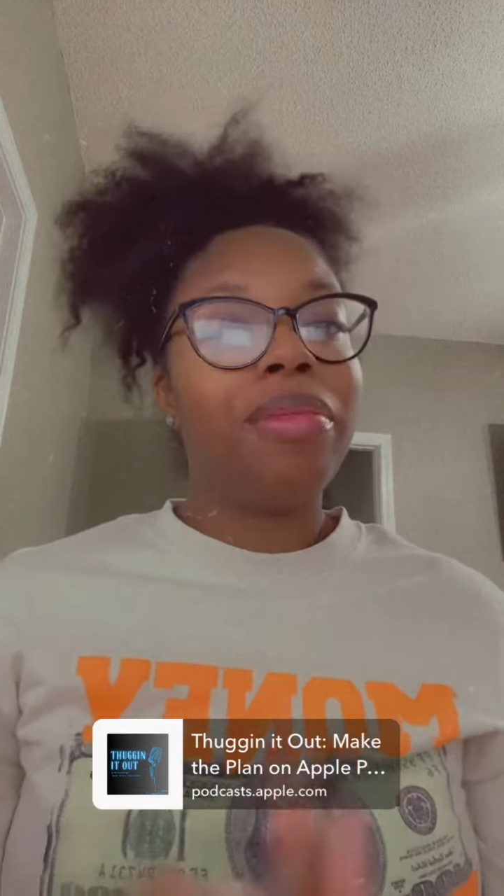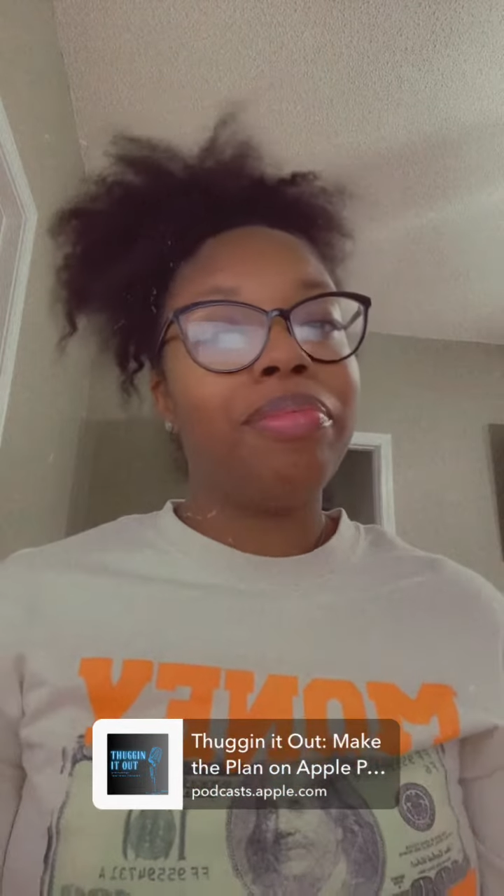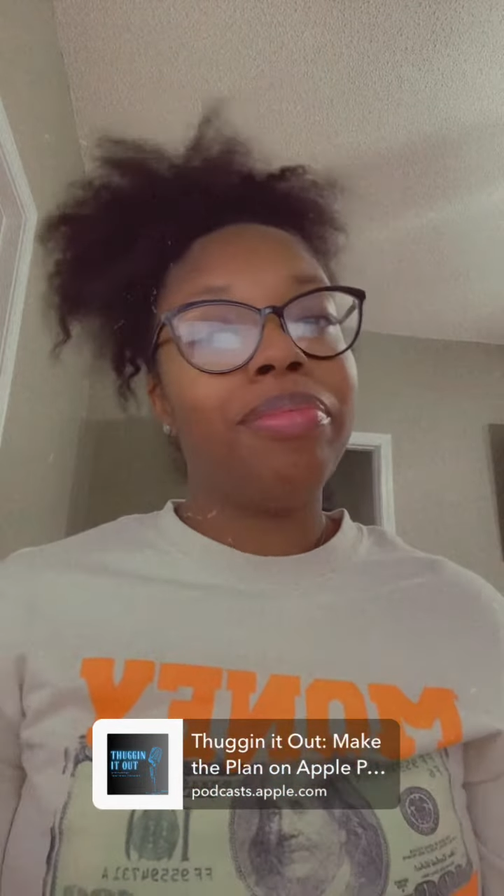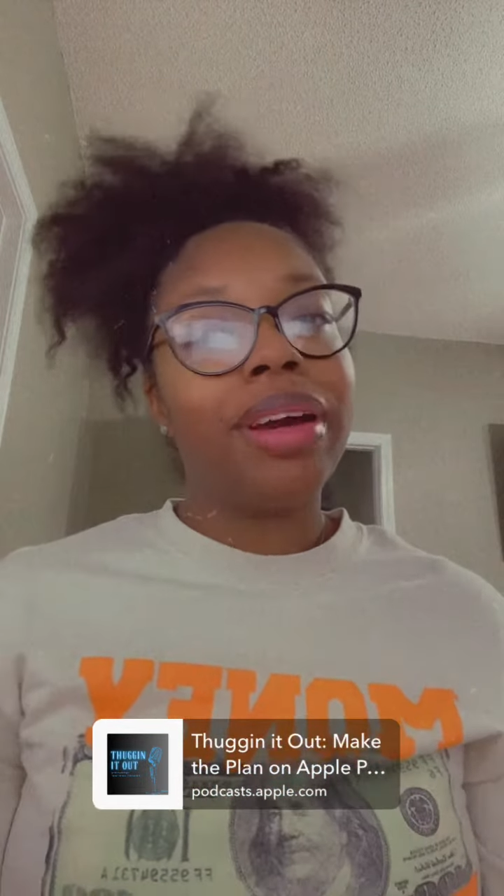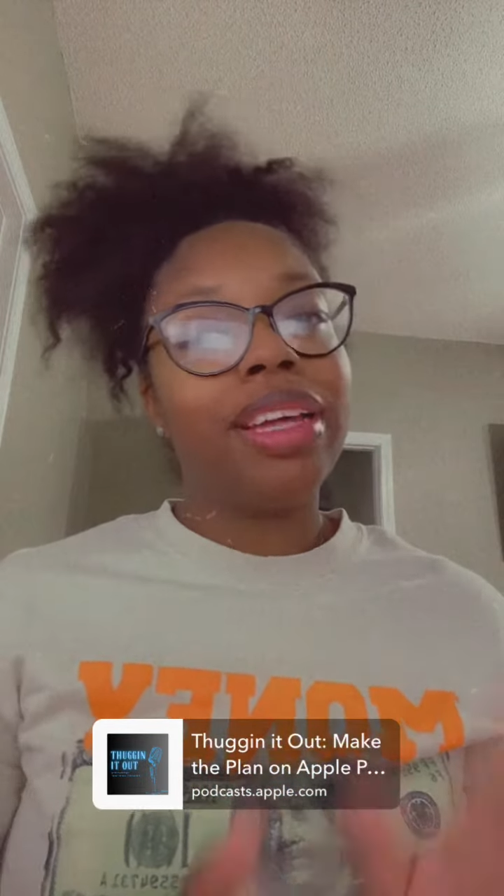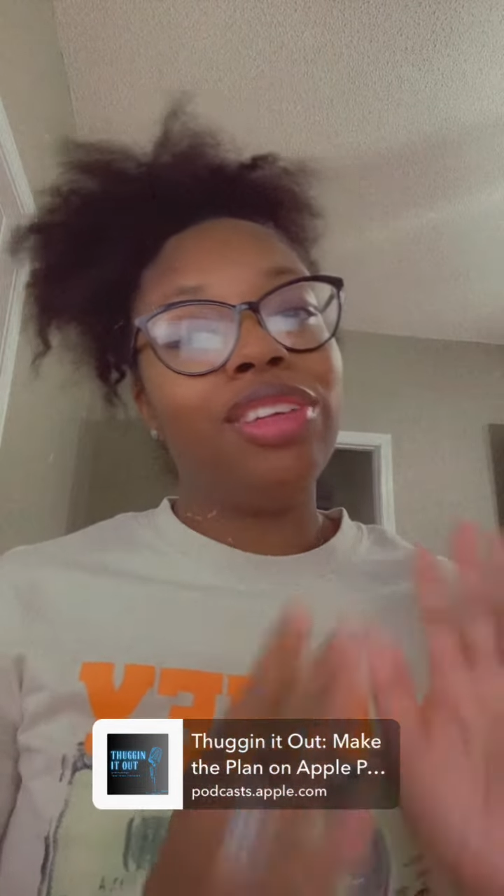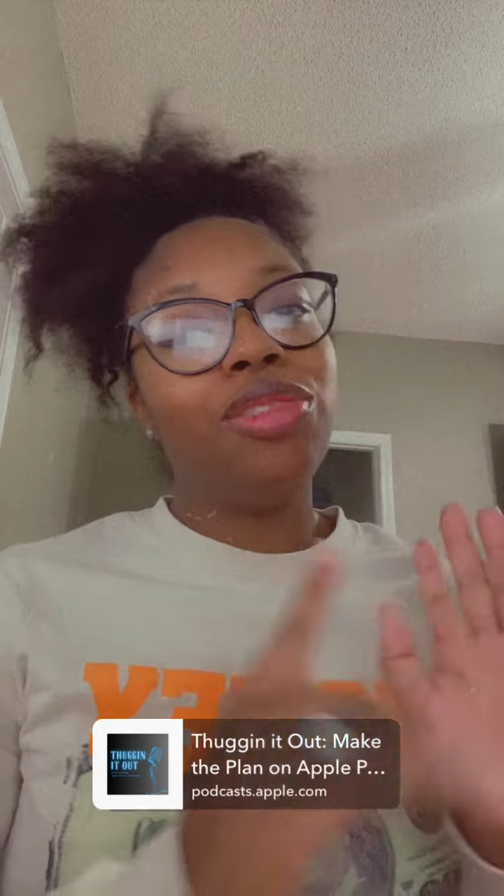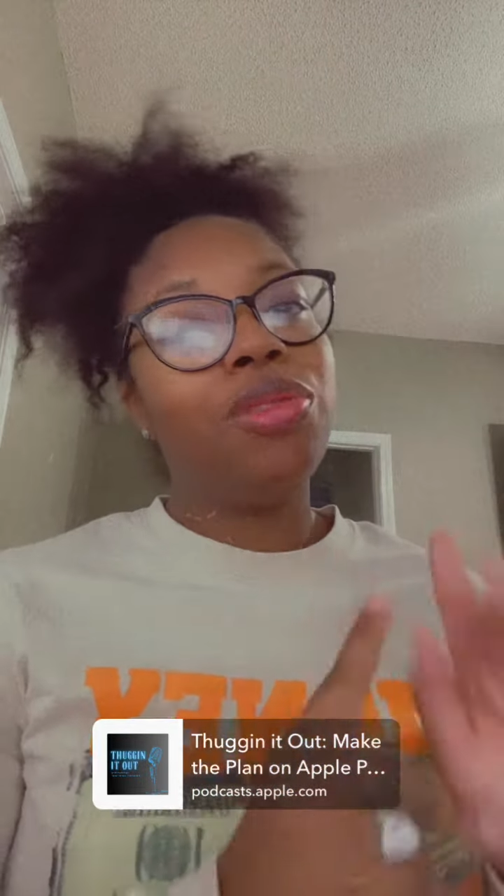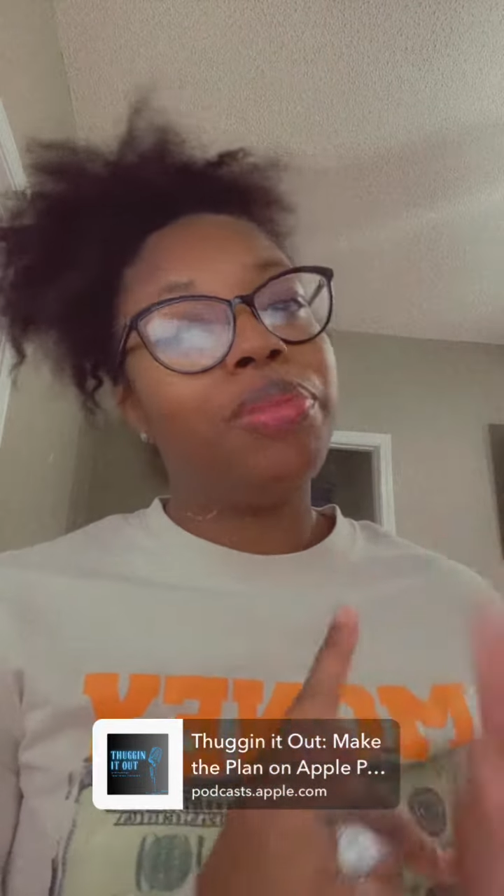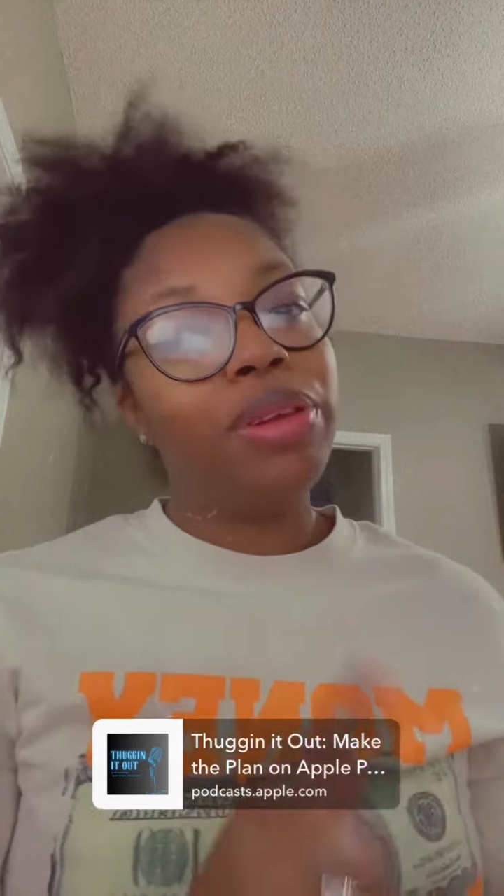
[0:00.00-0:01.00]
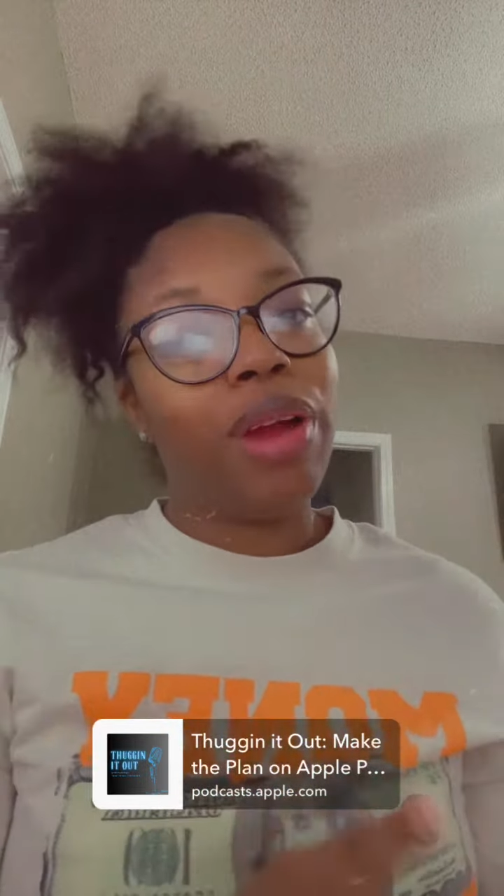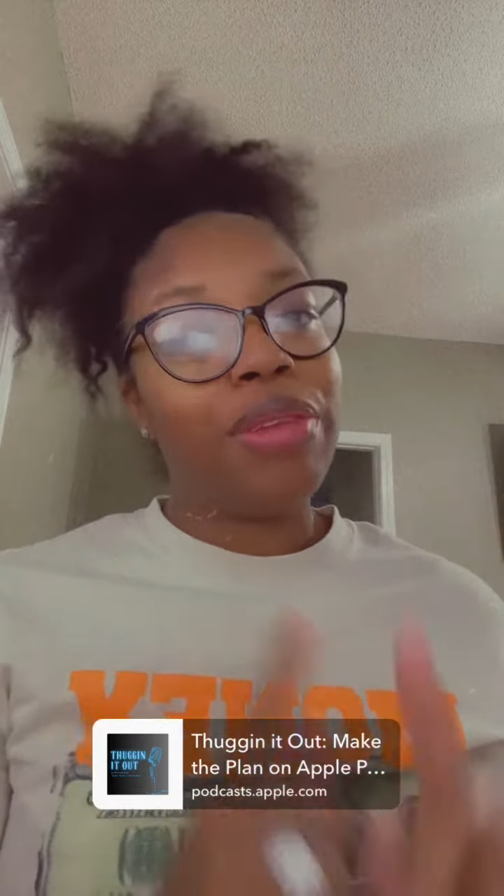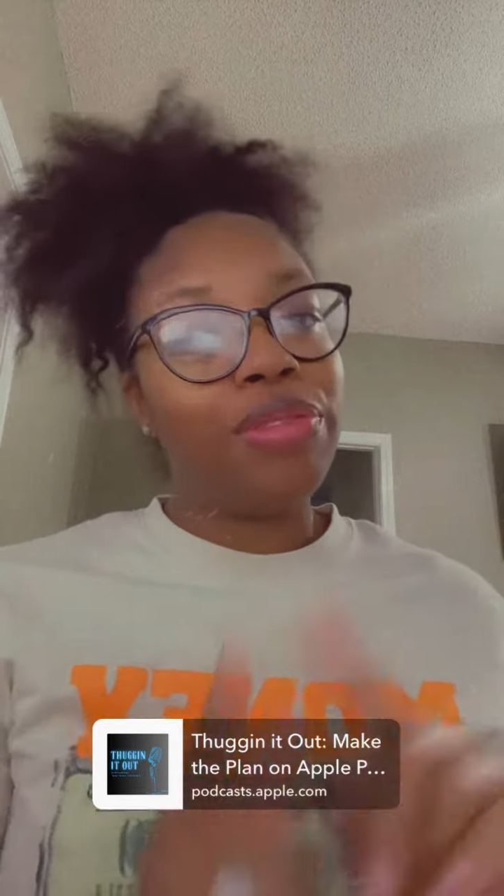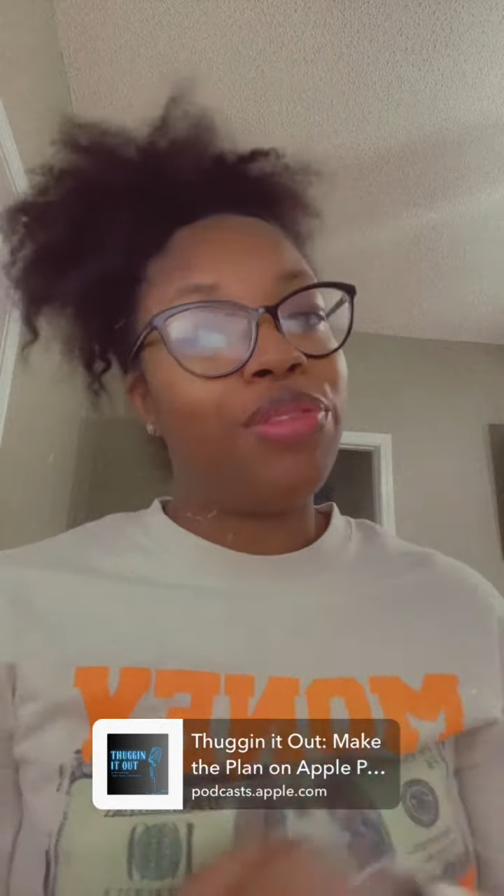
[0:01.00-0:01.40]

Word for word: but you will be grateful